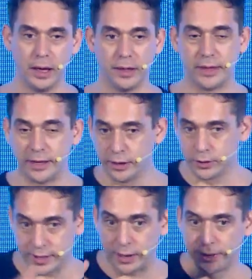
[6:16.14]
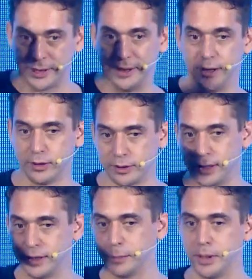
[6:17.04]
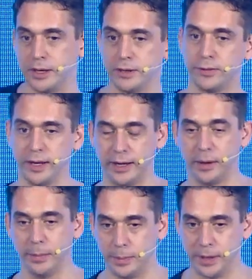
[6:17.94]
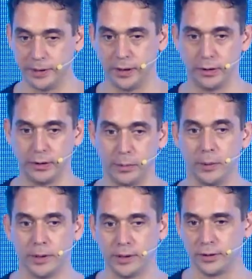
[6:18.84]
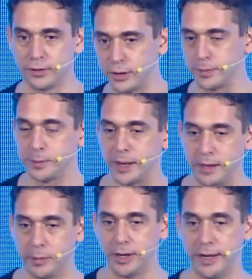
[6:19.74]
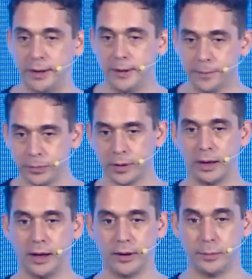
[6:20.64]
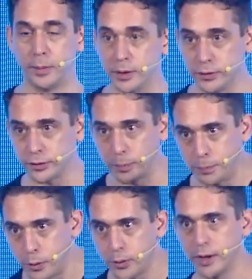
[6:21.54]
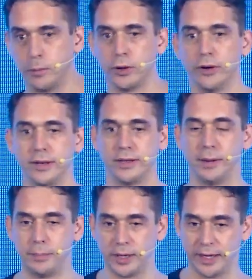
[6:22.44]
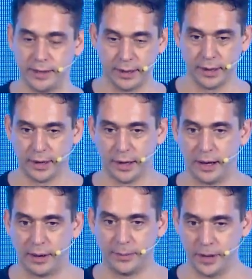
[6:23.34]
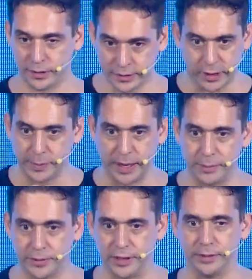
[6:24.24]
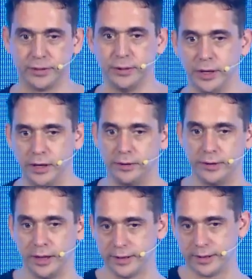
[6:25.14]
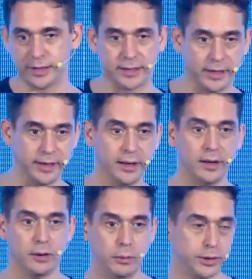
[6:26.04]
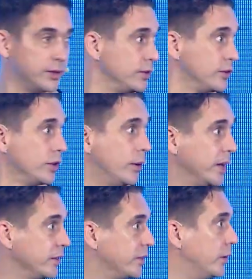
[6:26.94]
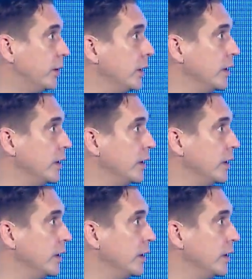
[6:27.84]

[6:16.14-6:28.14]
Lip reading: then it looks healthy and it looks like the bucket's filling up. But the moment that you stop spending money, the moment you stop pouring water into that bucket, it's going to be empty soon enough, and that's exactly what this is showing. So